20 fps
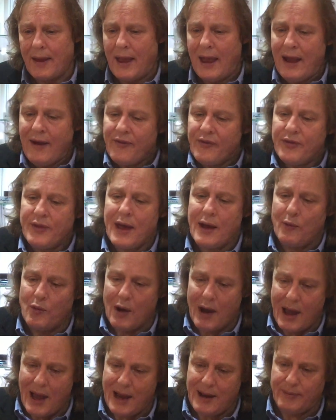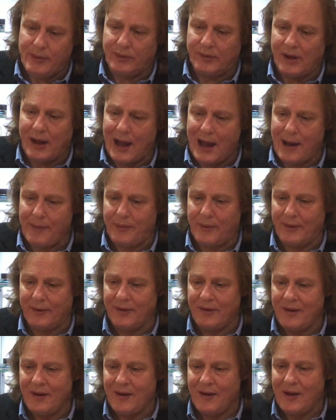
if they were able to happen,